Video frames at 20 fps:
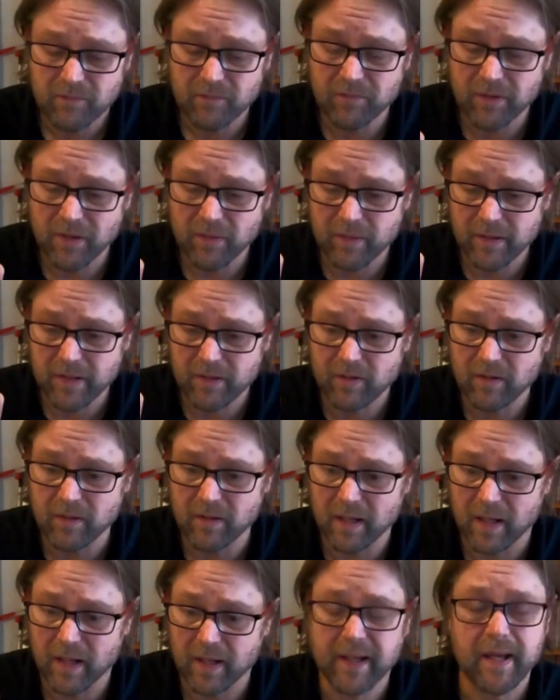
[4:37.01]

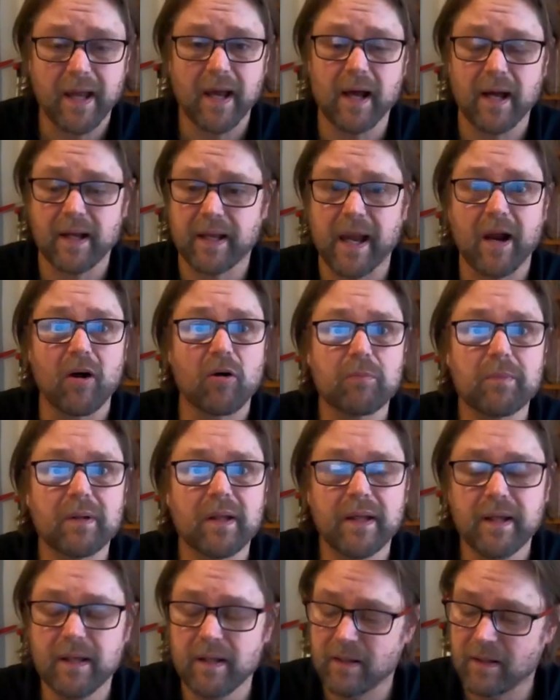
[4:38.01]
Very uh, ca uh,
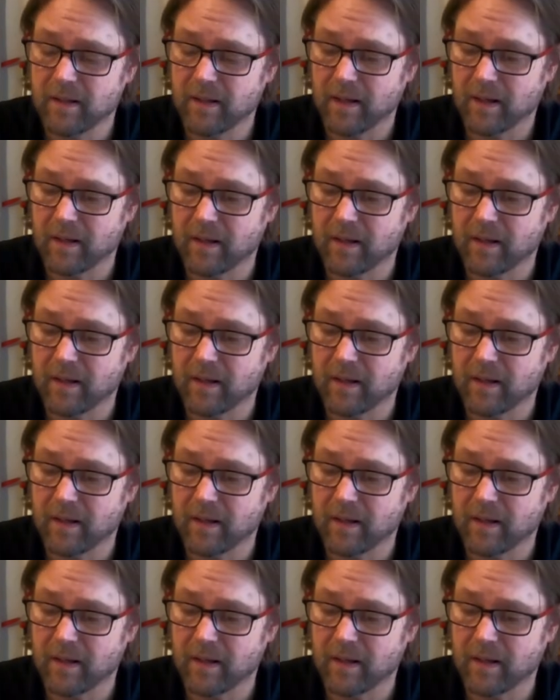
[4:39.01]
caramelly,